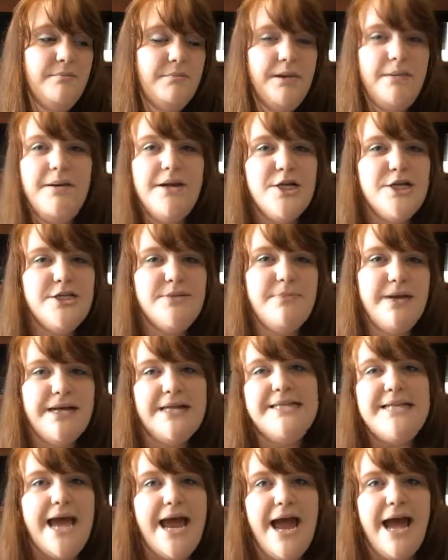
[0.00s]
maybe I should
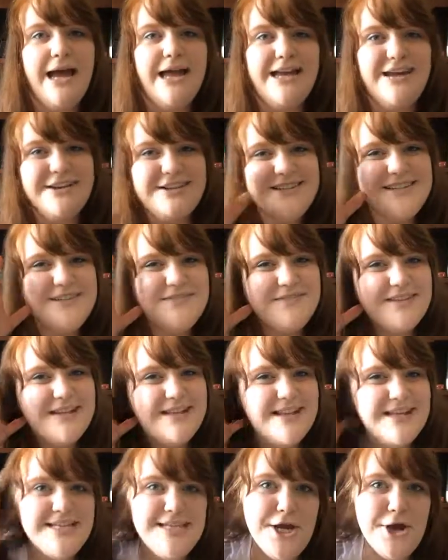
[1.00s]
make a tag or
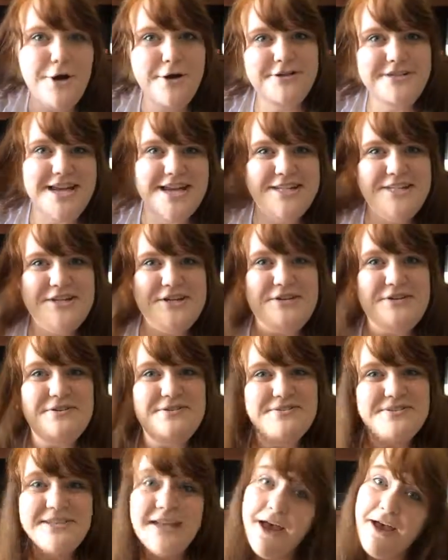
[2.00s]
something like tarot
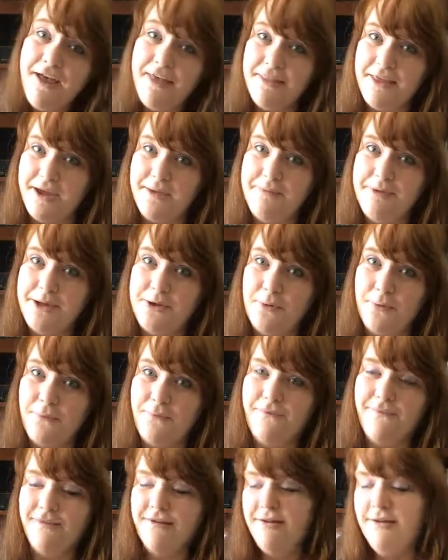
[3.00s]
tattoos. That'd be
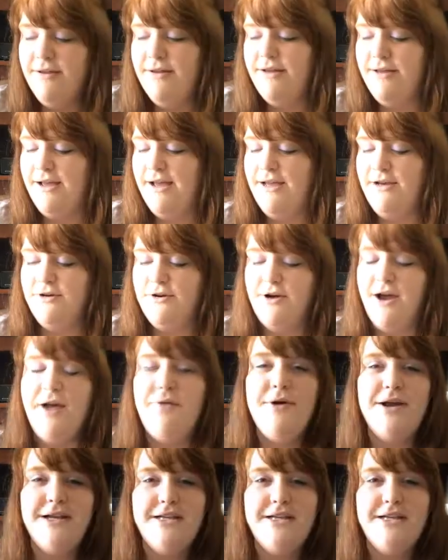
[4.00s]
cool. I don't know.